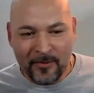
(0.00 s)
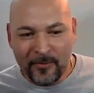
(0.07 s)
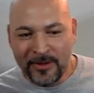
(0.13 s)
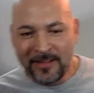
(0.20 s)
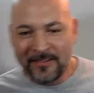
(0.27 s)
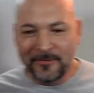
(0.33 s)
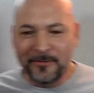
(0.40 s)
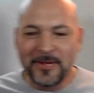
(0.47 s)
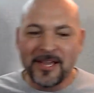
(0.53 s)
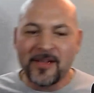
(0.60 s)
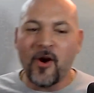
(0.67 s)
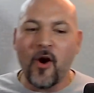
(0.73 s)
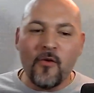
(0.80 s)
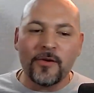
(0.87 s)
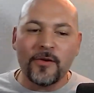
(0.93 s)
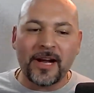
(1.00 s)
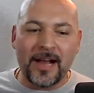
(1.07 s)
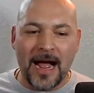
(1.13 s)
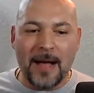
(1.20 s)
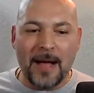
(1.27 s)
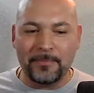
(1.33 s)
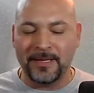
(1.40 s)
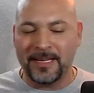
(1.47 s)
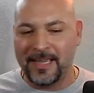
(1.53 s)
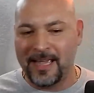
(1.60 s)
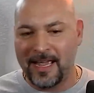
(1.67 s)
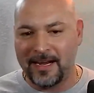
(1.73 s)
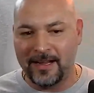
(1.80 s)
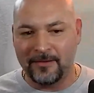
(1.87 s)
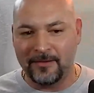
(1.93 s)
Like we
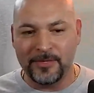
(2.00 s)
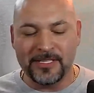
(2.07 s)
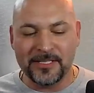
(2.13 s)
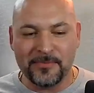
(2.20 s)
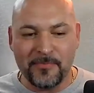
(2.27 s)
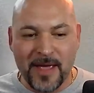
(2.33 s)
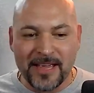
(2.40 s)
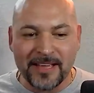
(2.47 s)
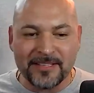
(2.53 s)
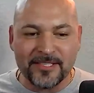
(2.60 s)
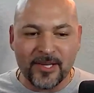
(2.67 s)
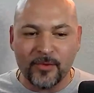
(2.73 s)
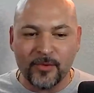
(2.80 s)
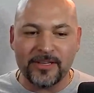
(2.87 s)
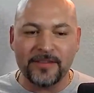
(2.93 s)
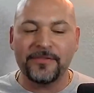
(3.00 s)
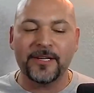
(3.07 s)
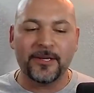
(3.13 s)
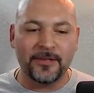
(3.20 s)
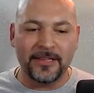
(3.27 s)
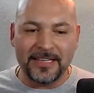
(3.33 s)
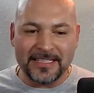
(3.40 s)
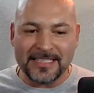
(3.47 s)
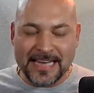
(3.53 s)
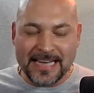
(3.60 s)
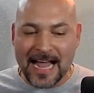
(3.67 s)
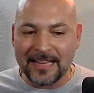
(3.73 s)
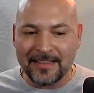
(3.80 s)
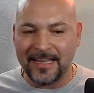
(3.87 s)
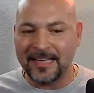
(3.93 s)
overcomplicate it. We just make it so difficult, and it's
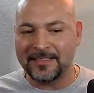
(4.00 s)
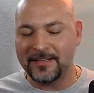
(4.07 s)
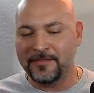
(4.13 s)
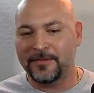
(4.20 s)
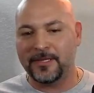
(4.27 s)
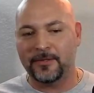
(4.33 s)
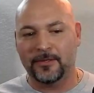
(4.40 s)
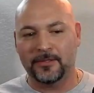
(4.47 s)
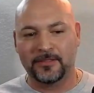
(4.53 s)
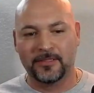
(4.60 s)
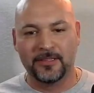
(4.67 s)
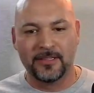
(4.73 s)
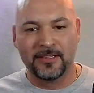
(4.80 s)
not that difficult.